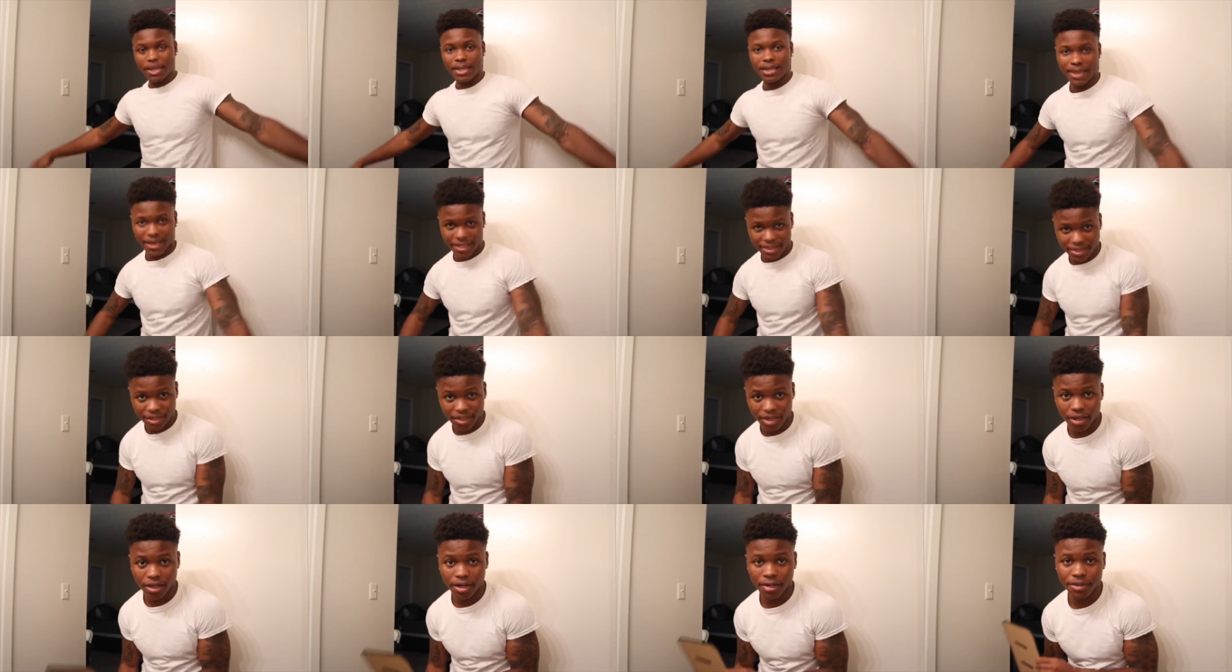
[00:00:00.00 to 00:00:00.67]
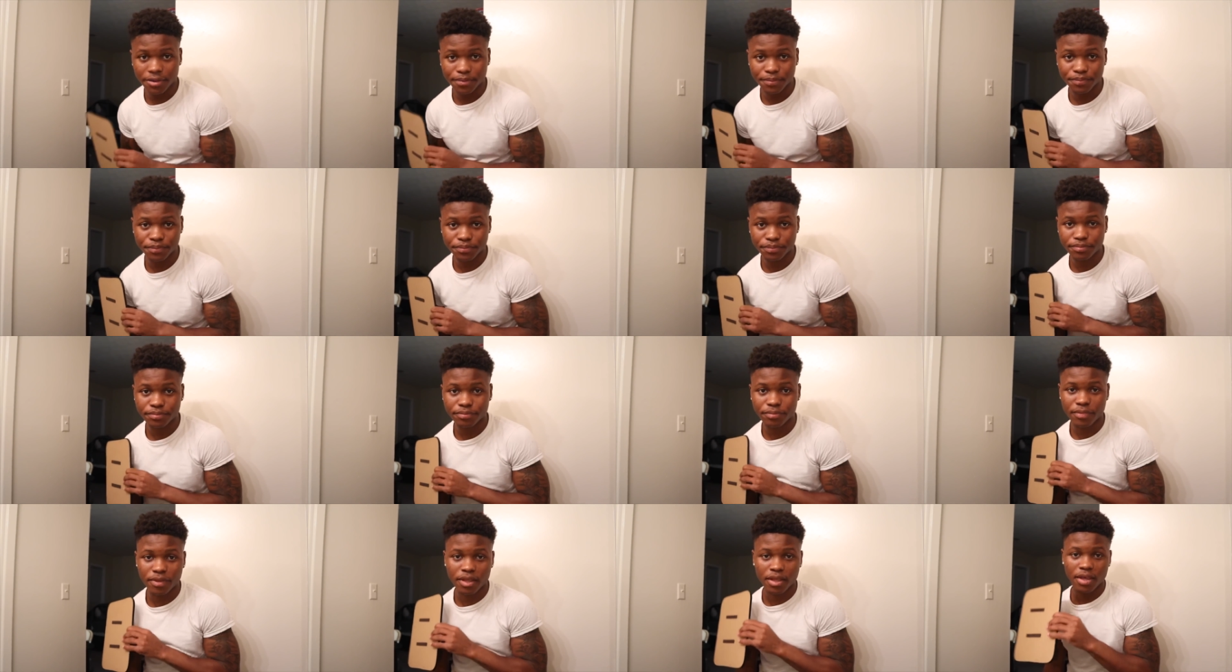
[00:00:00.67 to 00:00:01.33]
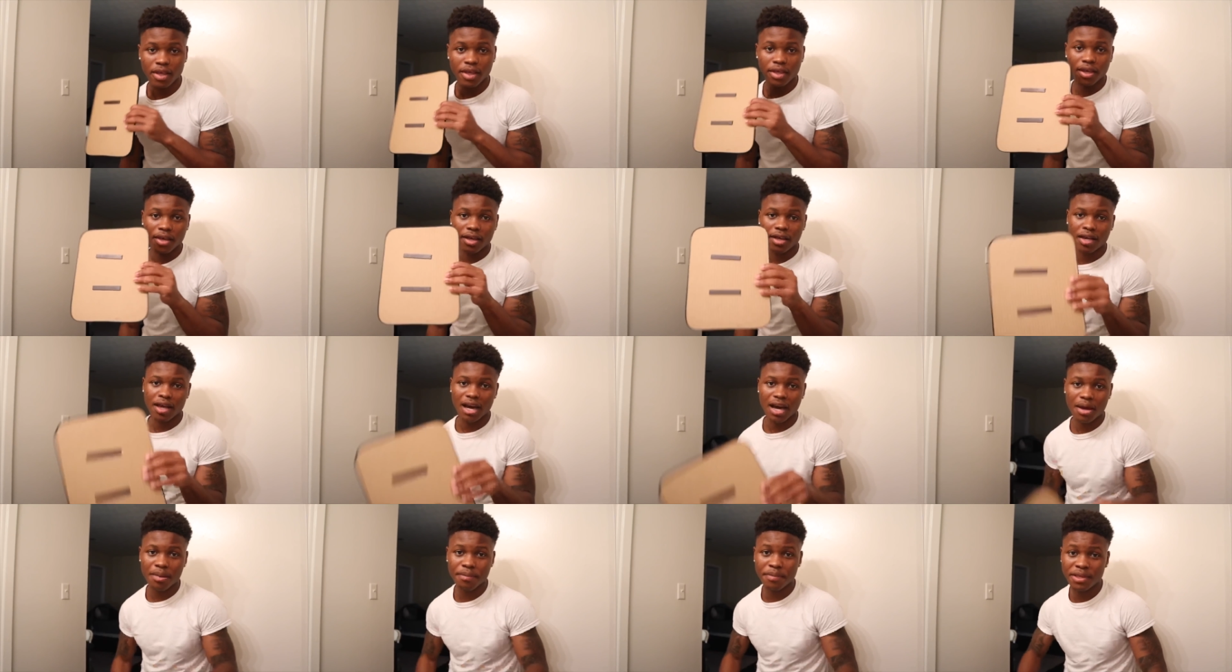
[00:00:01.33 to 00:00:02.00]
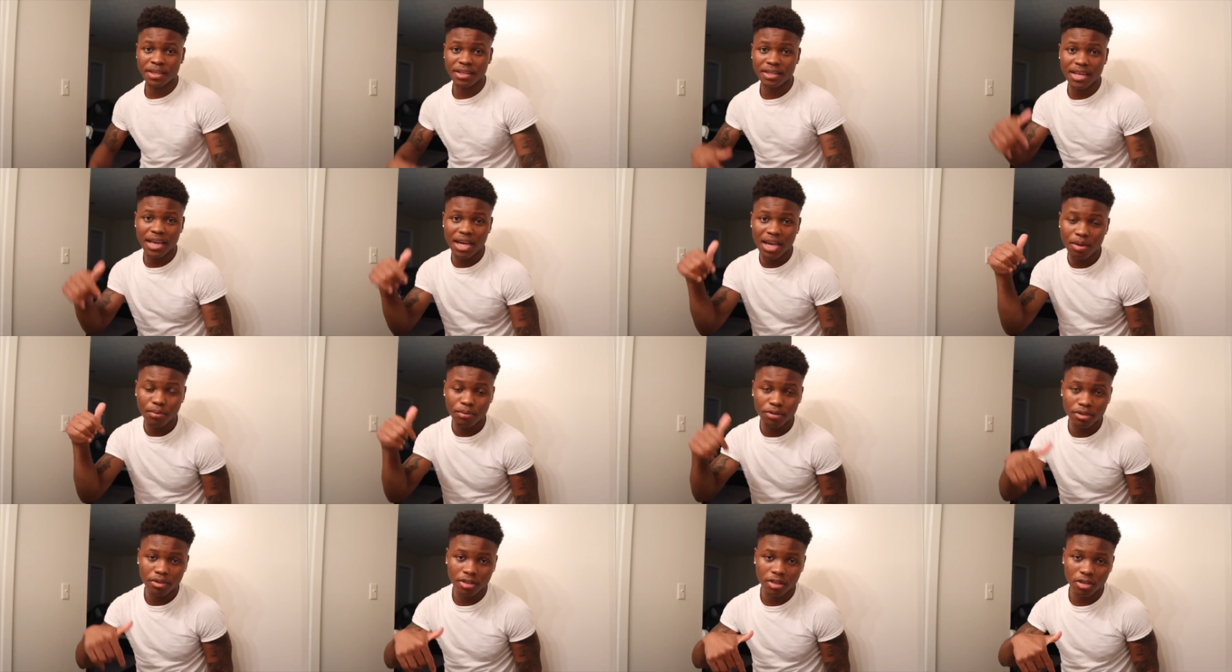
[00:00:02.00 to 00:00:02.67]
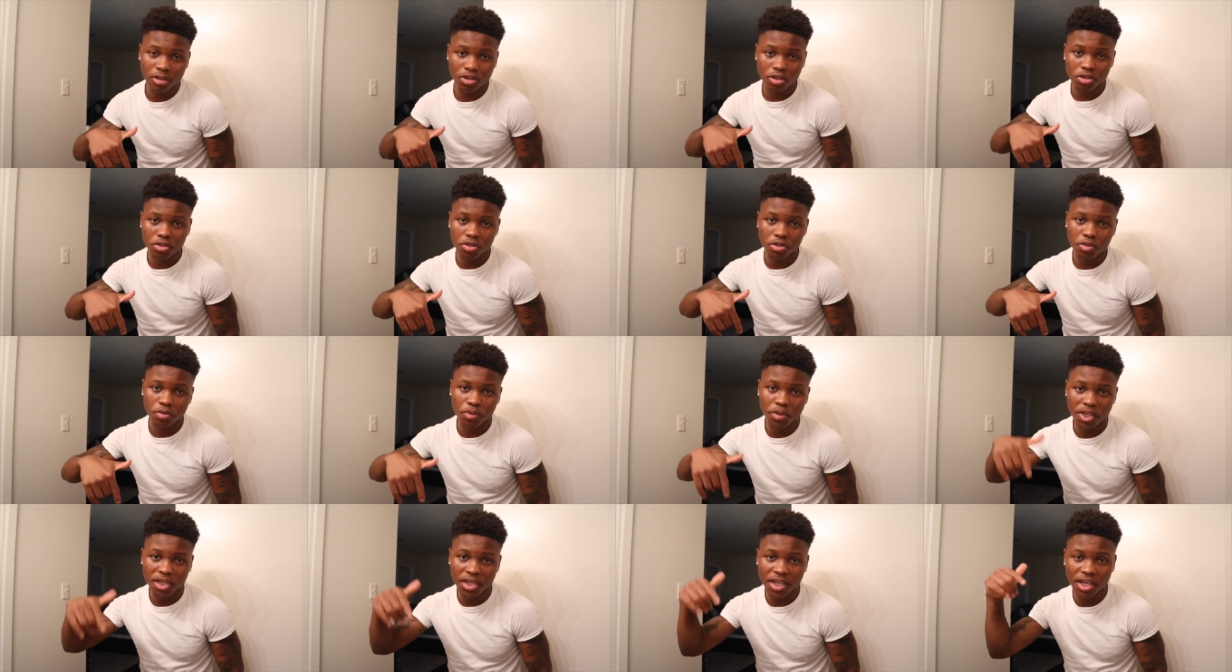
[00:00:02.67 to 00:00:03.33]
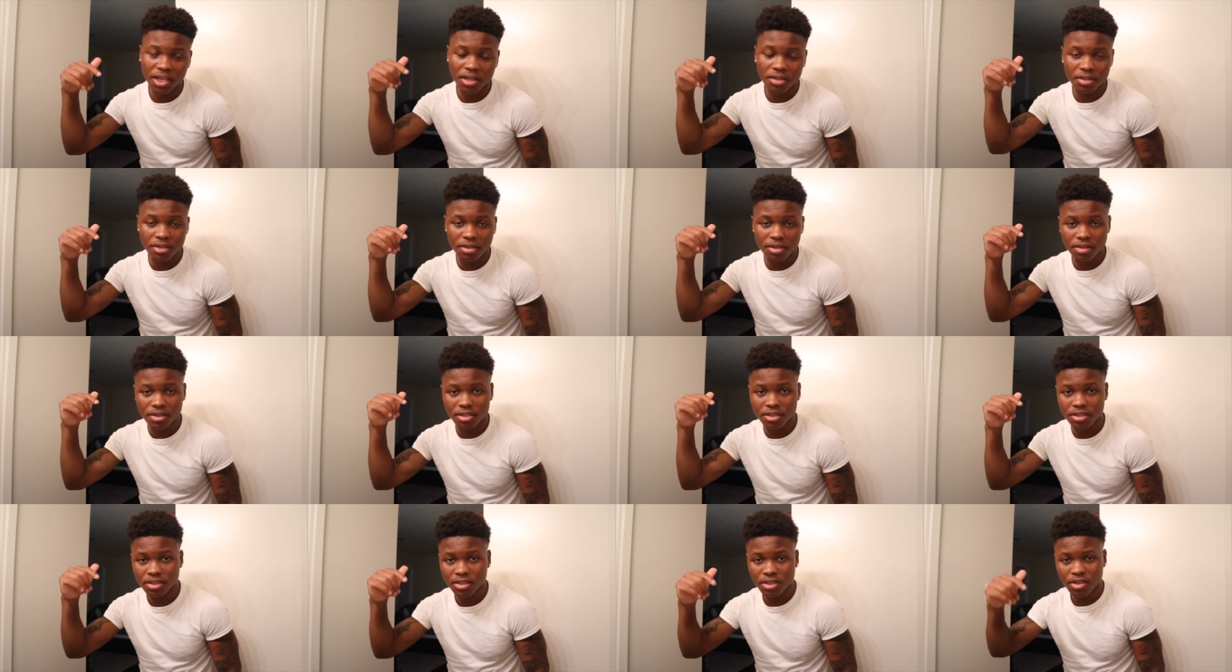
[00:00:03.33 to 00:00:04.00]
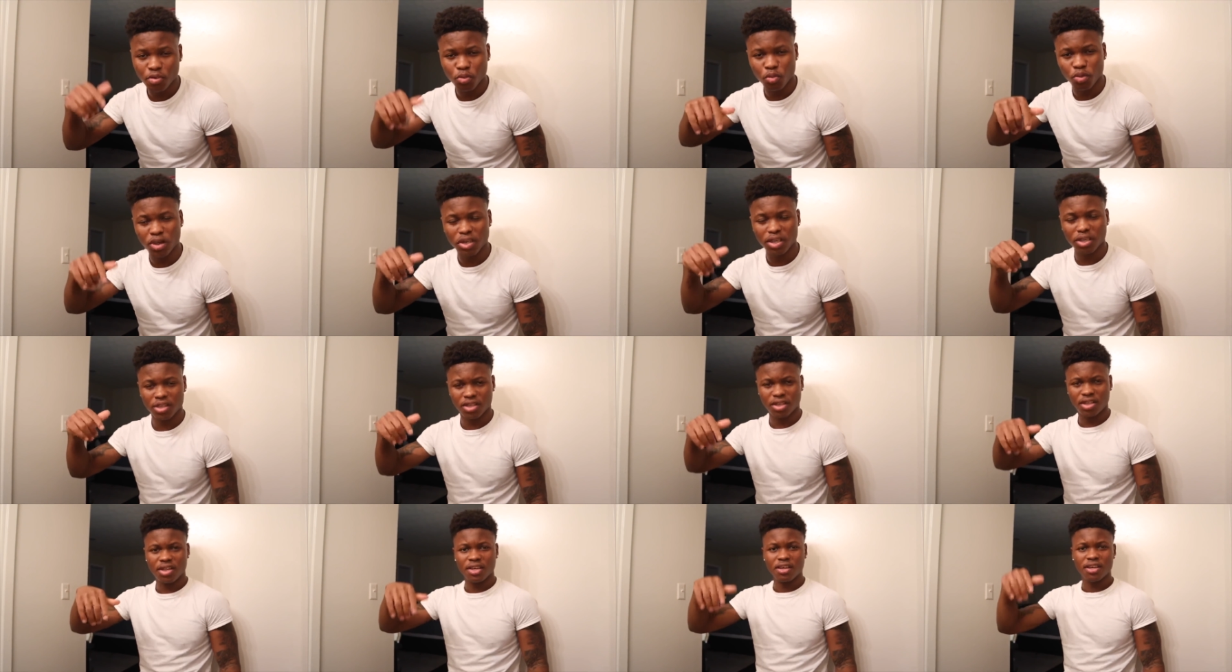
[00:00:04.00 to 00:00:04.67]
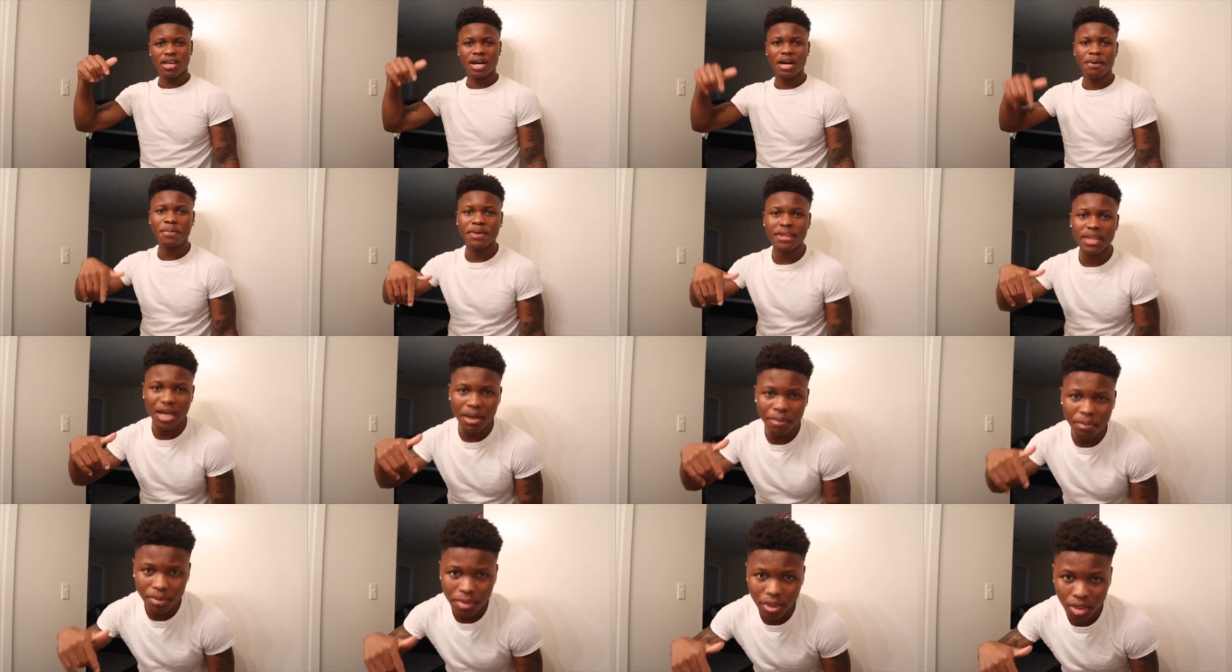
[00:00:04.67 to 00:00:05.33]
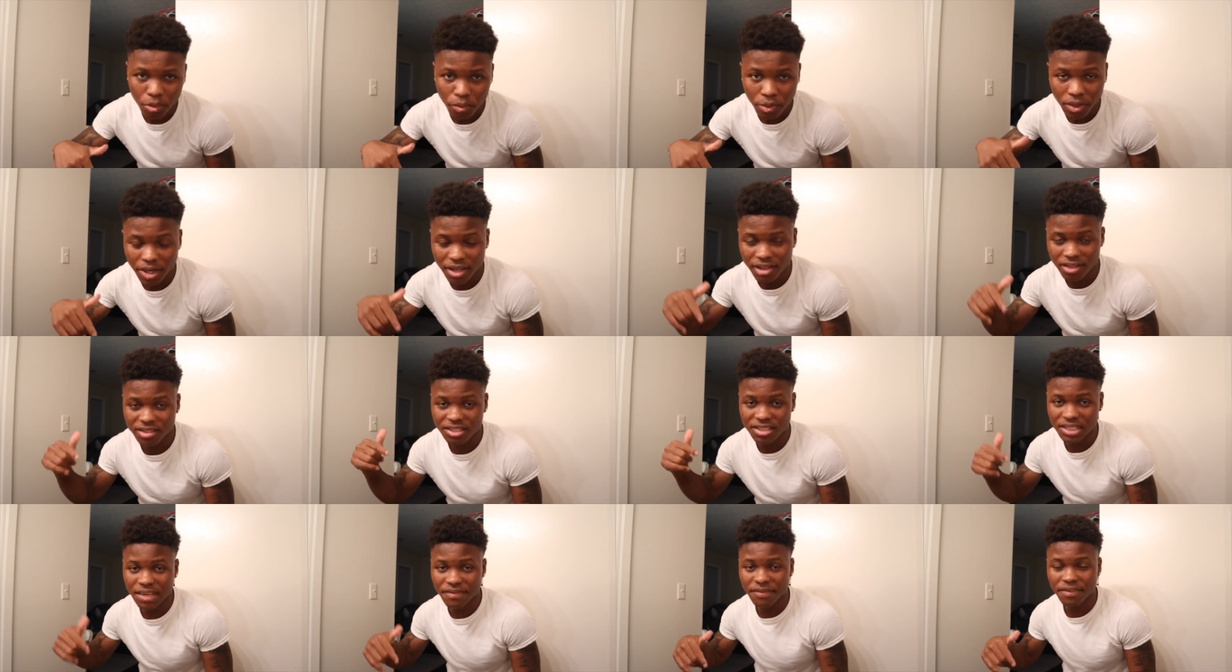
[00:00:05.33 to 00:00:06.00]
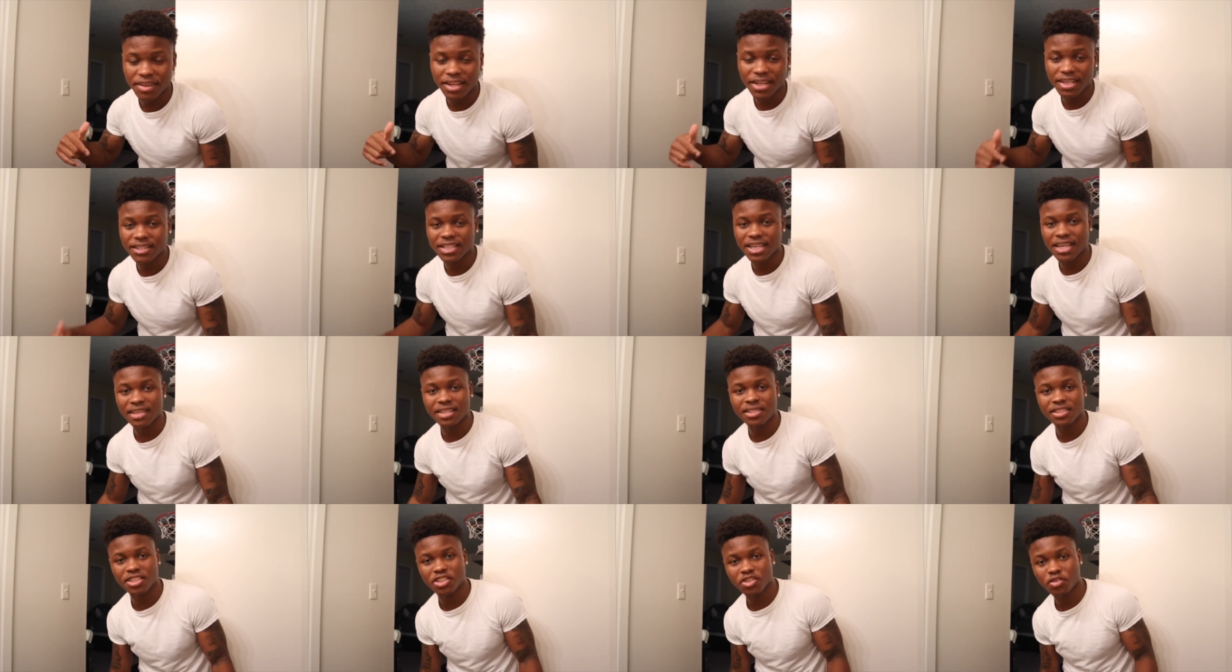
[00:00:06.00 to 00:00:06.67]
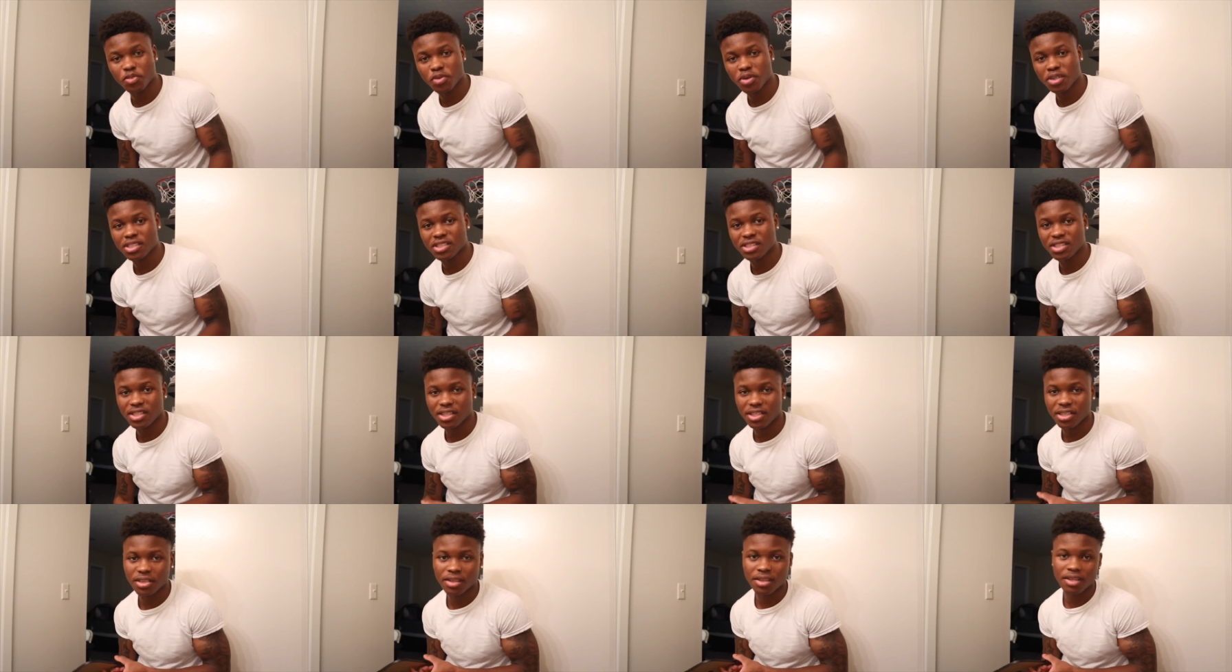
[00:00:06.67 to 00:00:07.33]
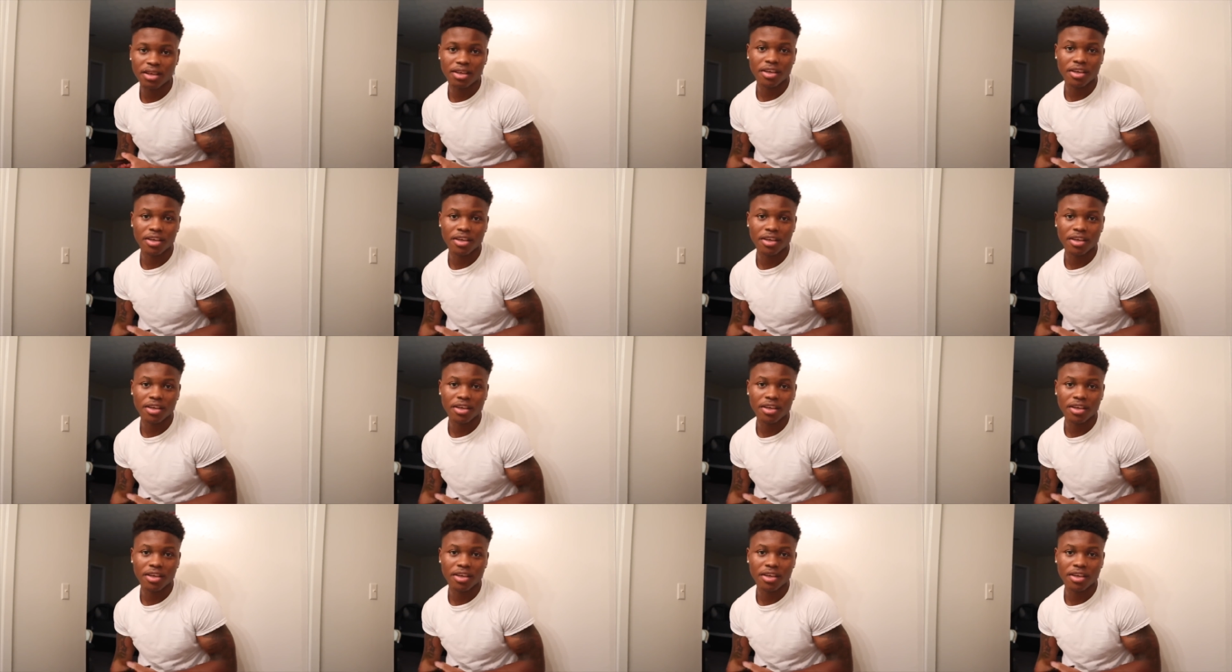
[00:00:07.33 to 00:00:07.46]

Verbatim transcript: Yes, sir. Comment down below what others, what, comment down below what other seven day challenges you wanna see.